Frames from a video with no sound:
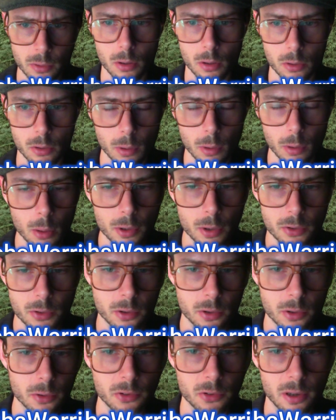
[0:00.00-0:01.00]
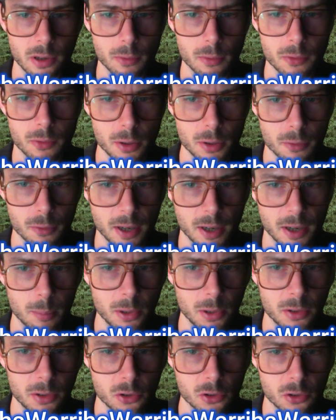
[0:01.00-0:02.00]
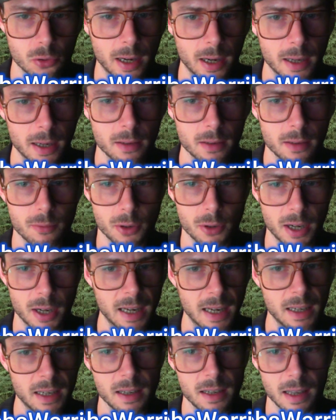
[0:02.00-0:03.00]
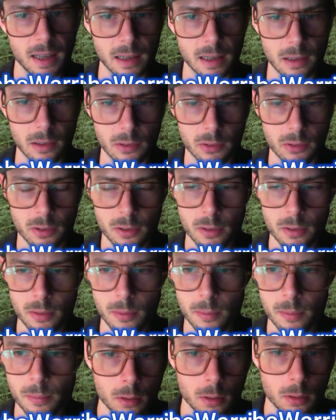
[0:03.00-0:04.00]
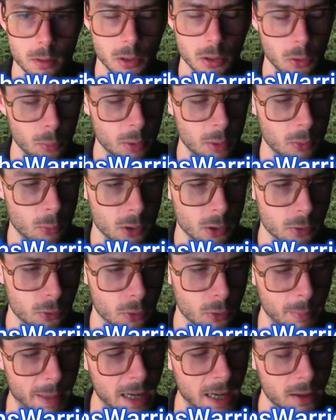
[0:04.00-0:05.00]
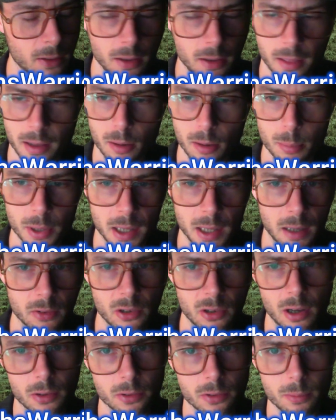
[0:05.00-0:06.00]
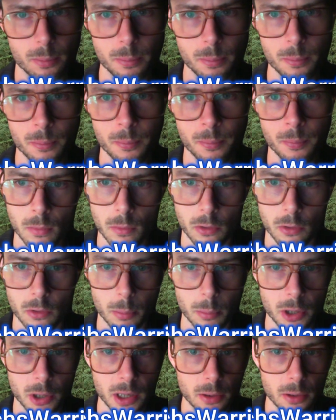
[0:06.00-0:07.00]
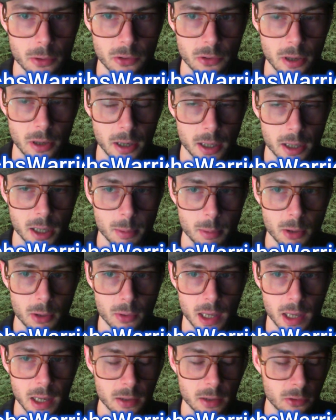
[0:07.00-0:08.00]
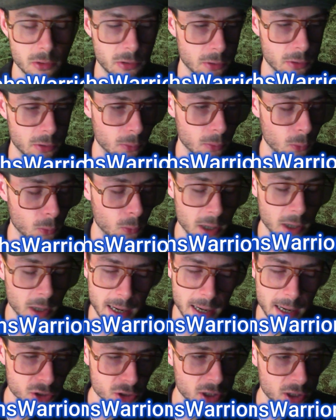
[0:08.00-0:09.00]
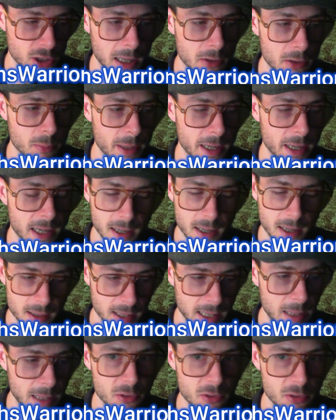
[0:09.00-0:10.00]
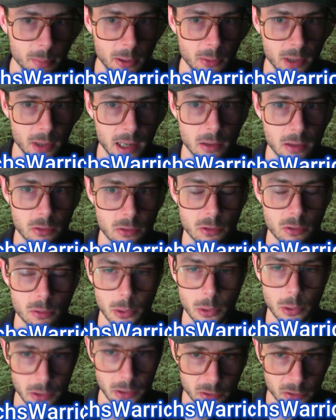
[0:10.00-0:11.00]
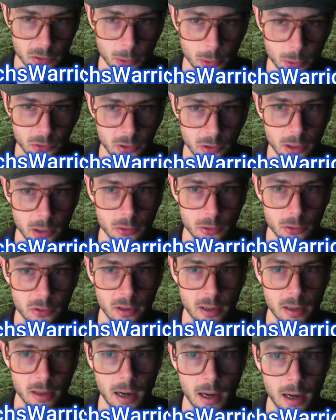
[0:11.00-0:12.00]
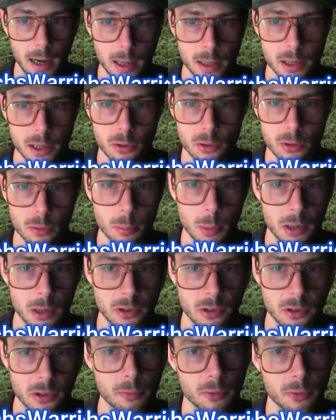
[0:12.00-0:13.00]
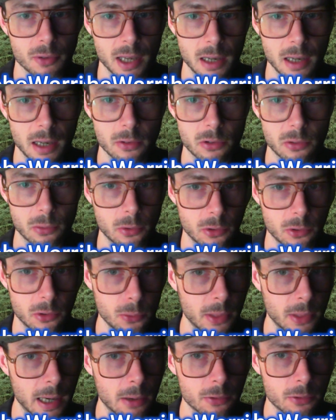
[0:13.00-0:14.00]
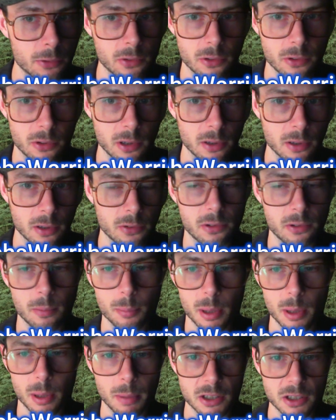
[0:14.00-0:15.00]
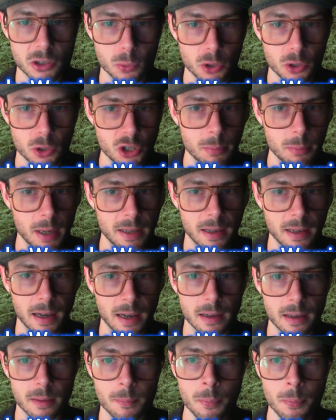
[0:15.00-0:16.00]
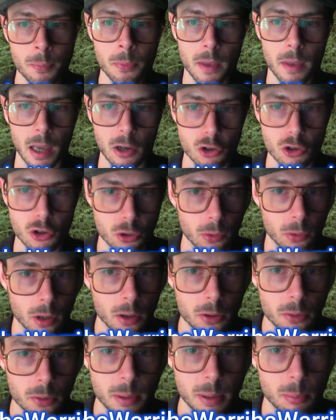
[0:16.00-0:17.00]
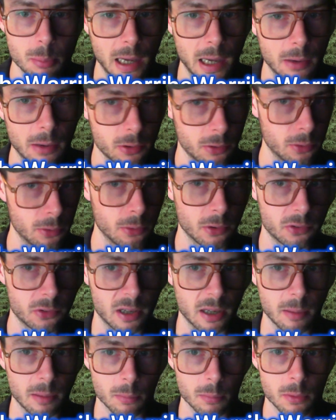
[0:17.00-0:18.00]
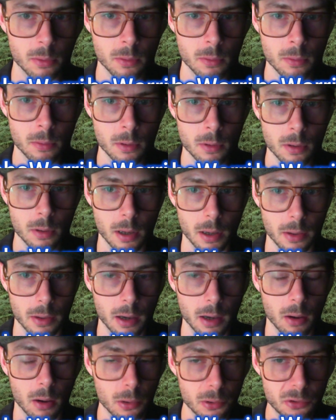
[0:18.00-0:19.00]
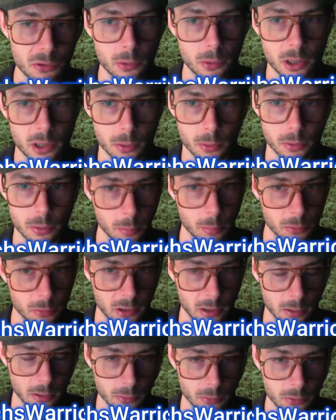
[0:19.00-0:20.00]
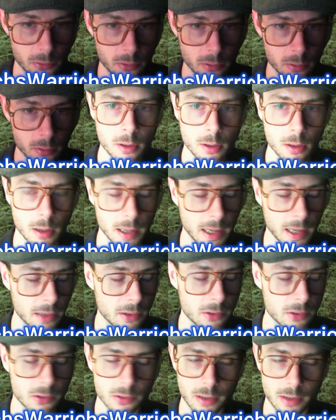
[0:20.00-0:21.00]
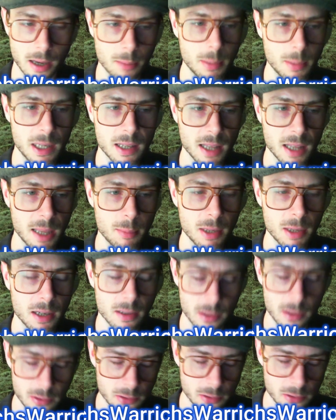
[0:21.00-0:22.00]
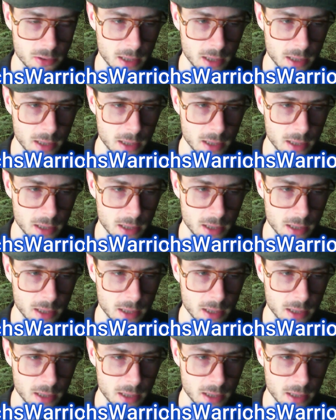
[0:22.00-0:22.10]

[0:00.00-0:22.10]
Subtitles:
You owe it to yourself and your family to try it for 90 days. A little bit weird grammatically there, but that's awesome. Someone here is talking about cancer. We're not actually allowed to make any claims about cancer, but this person here is saying, I cured myself of cancer in 2006 simply by switching my diet and showed other people how to do the same. And they also cured themselves. Again, this is not me claiming it, this is